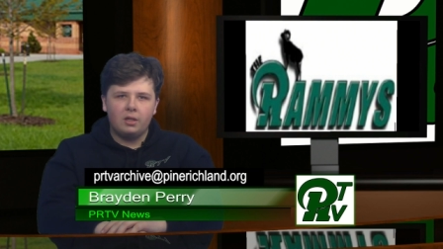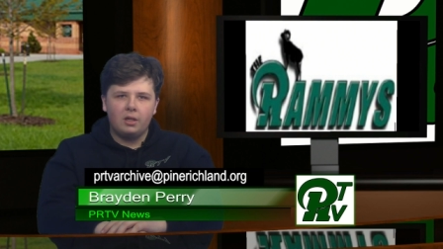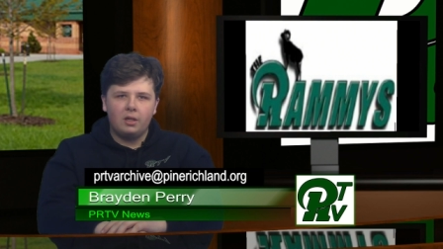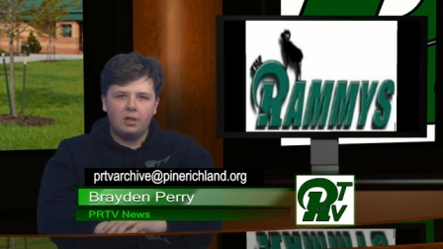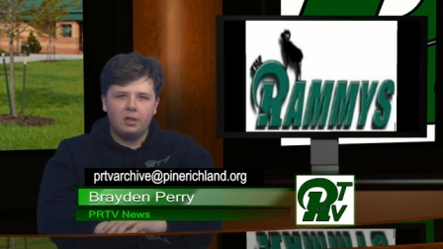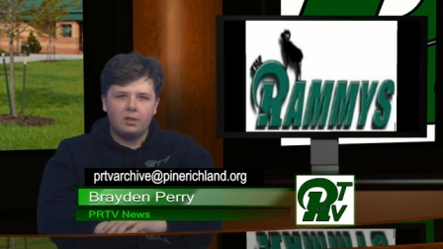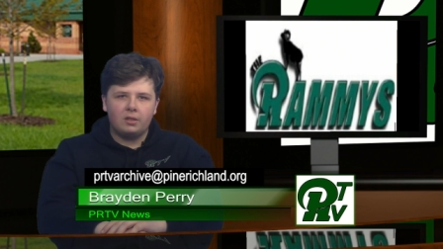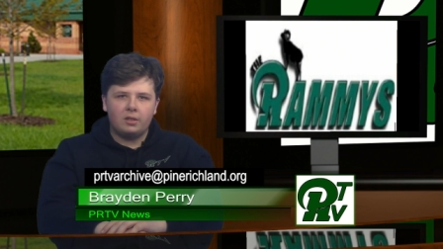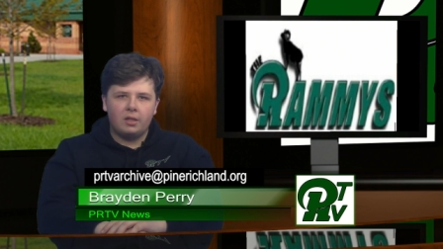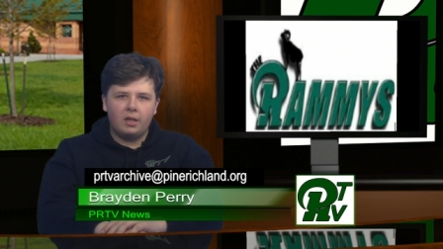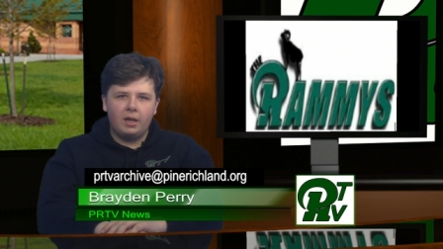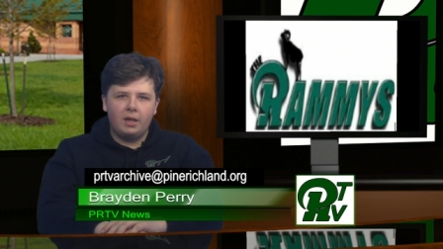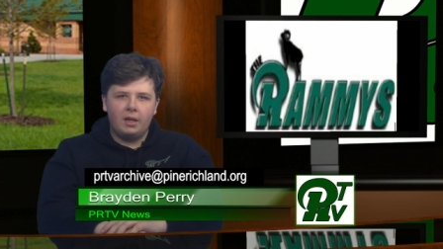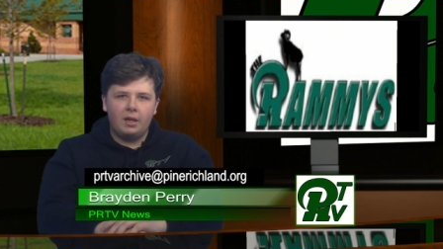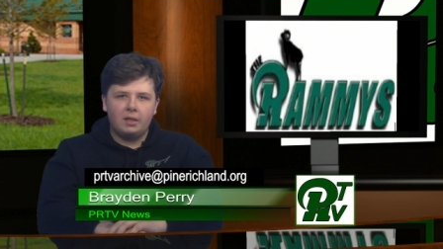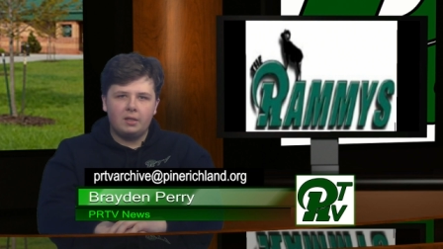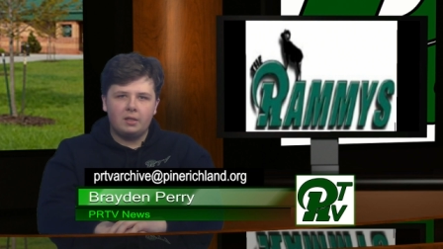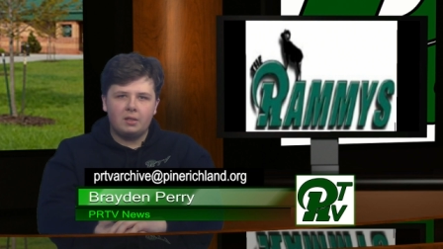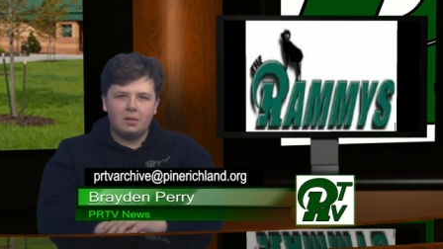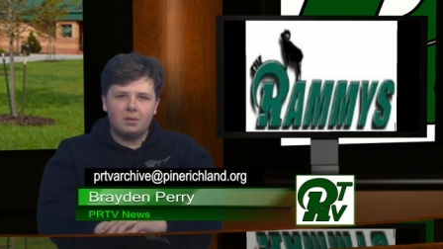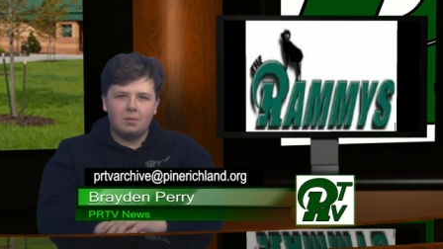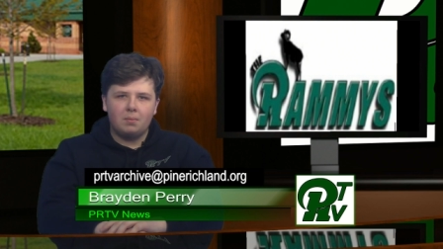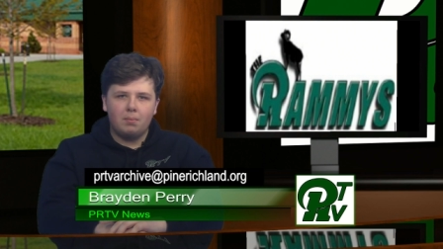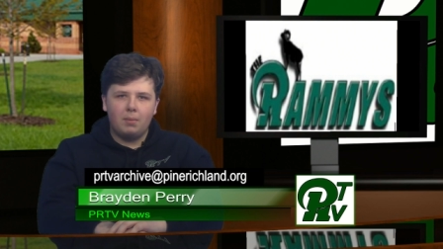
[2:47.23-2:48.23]

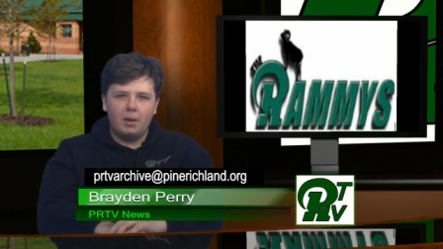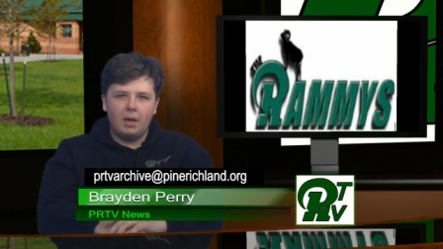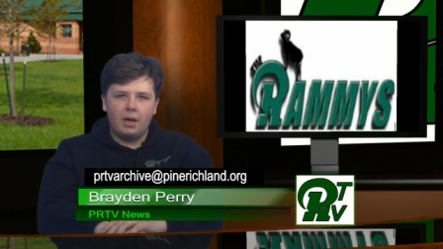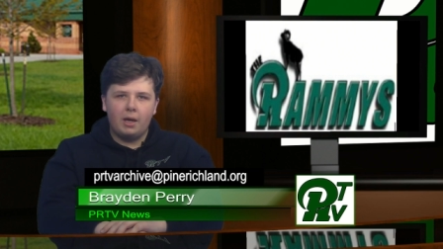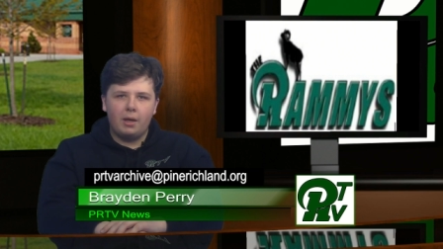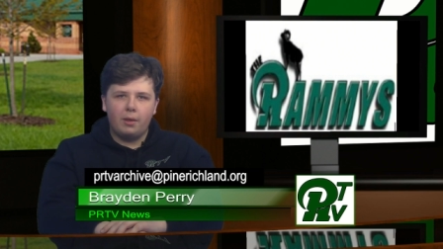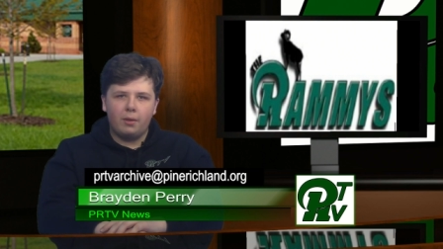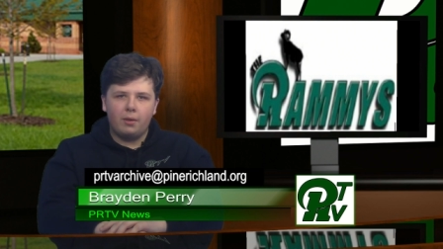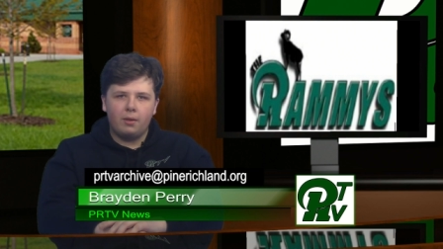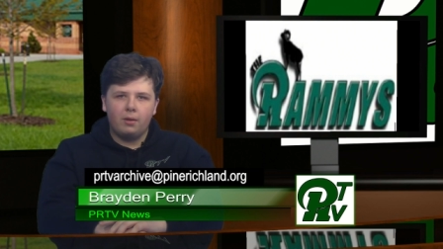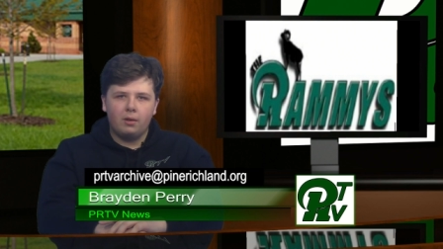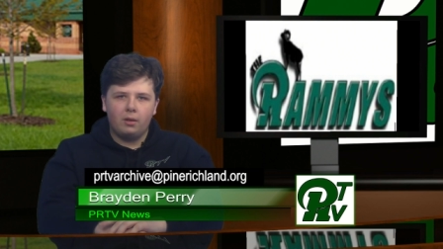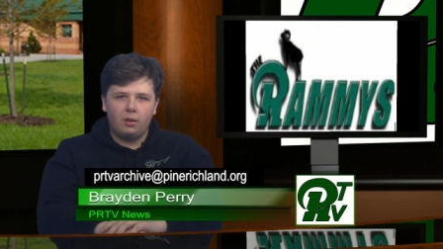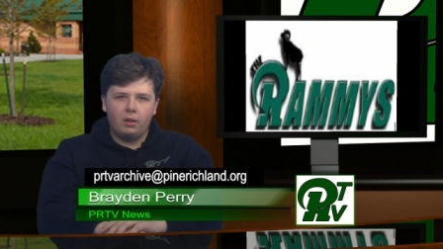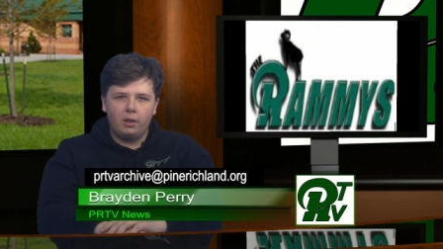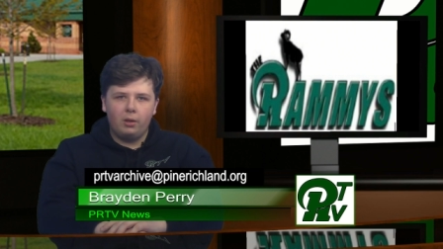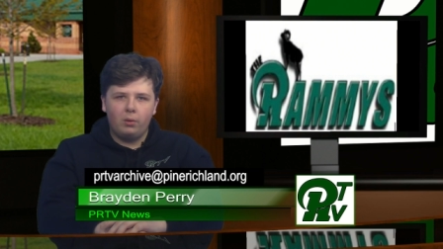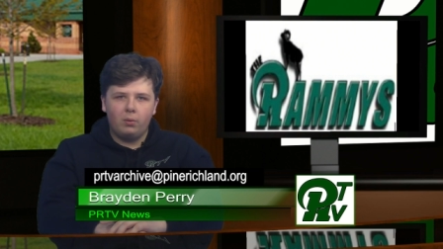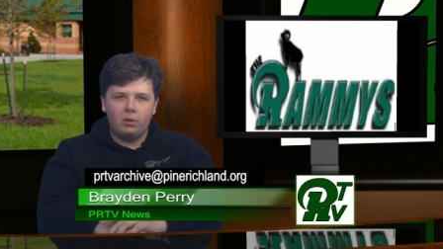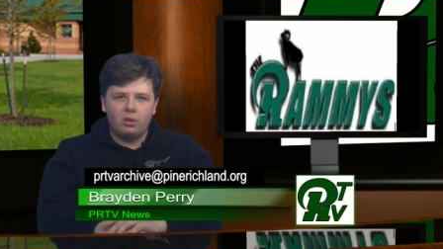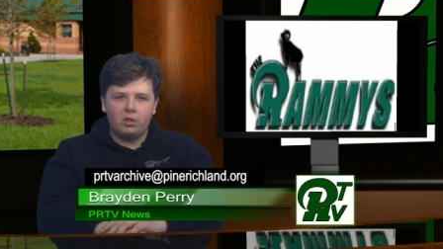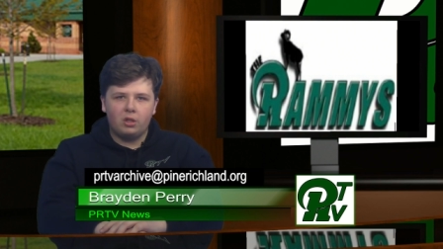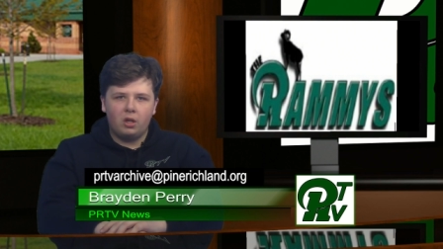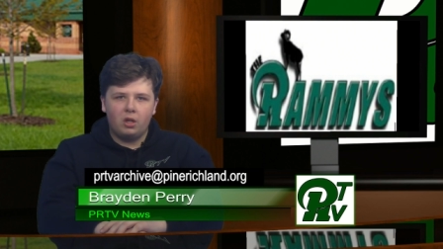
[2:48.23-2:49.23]
science, math,
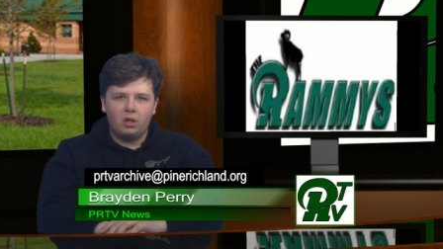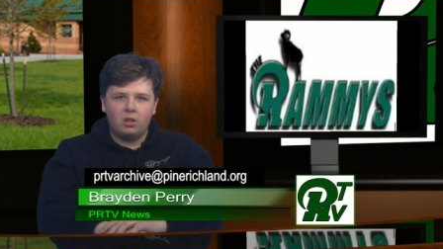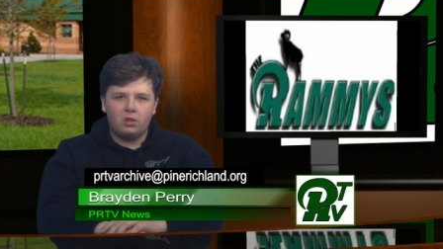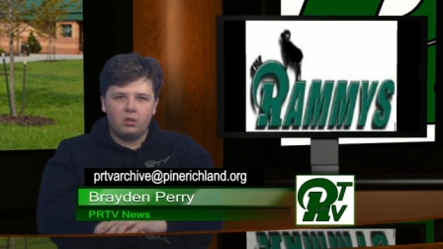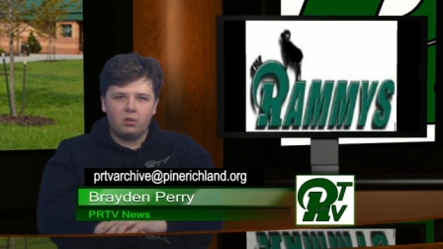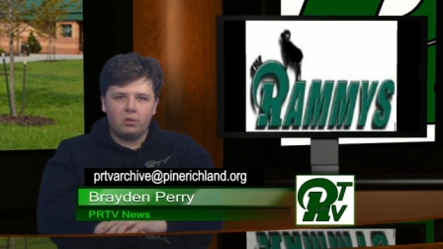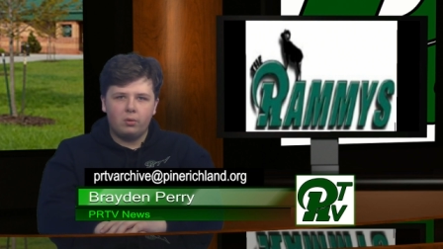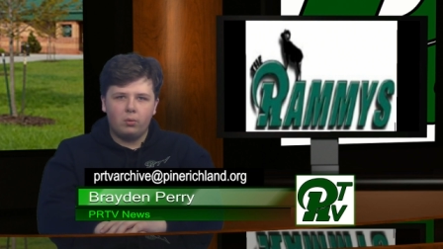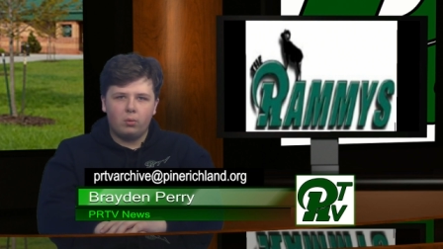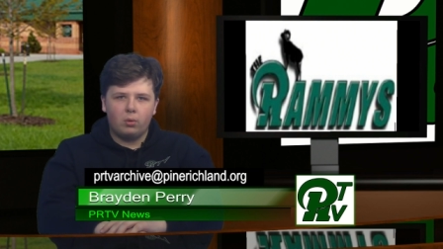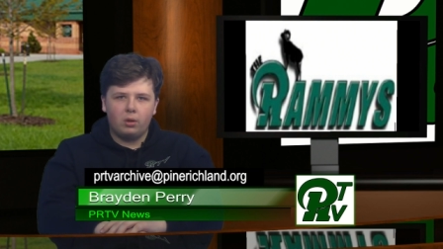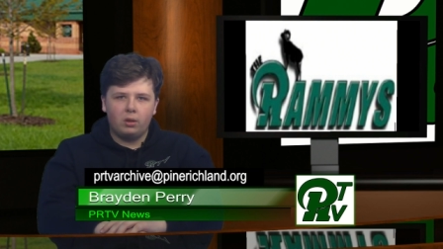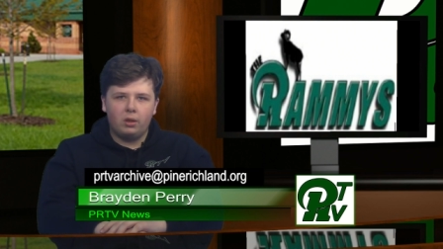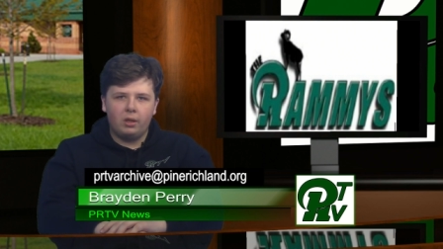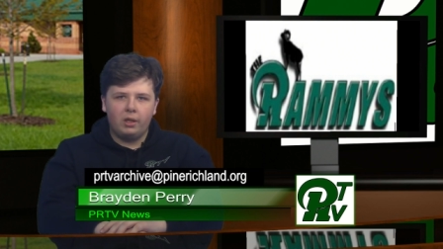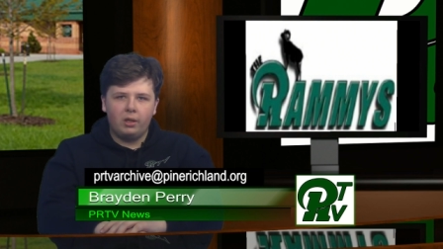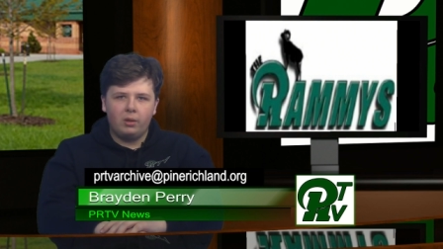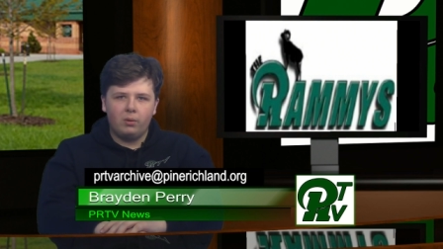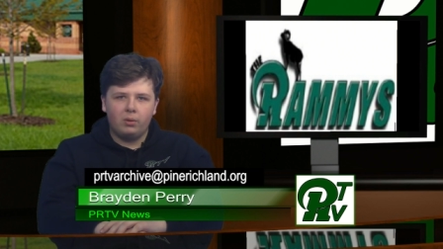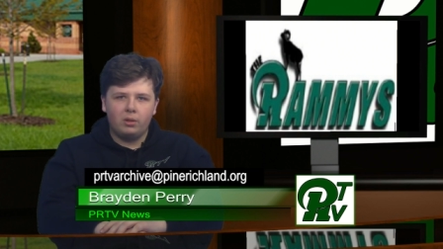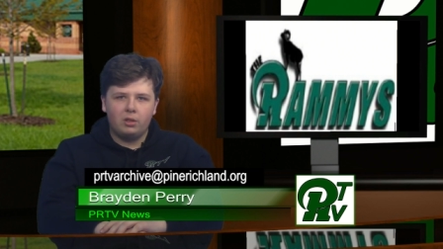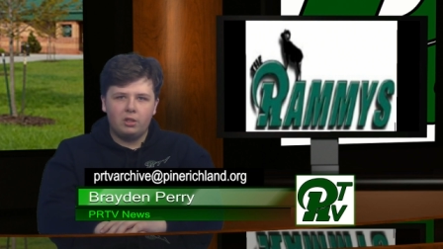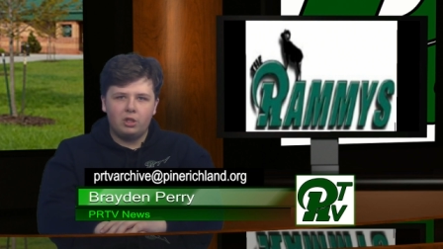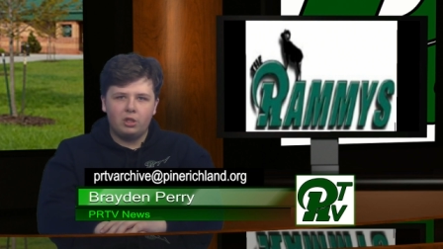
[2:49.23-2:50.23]
language arts, world
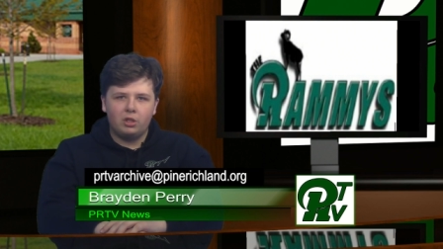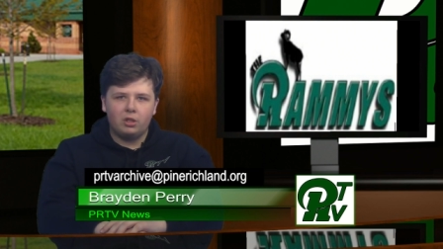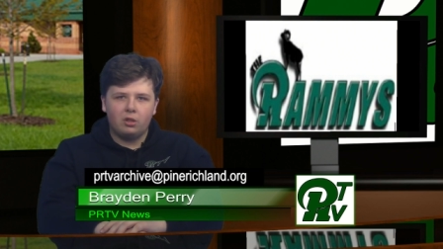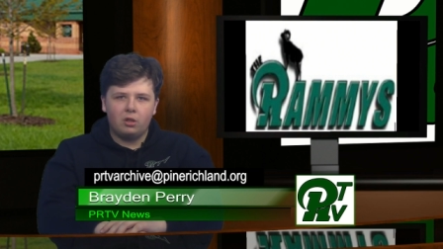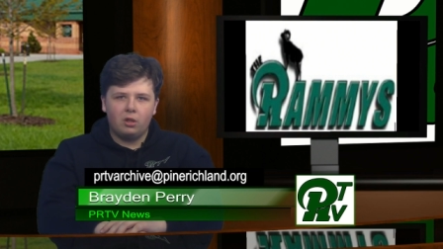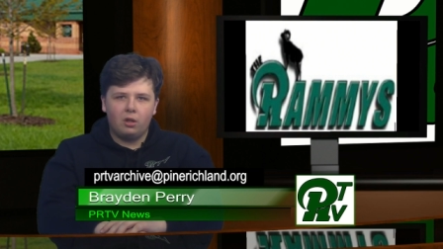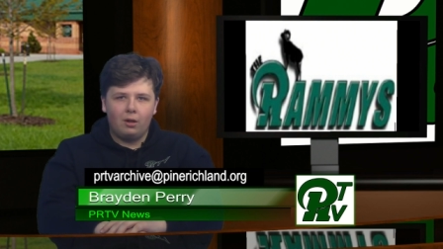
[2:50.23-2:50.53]
language,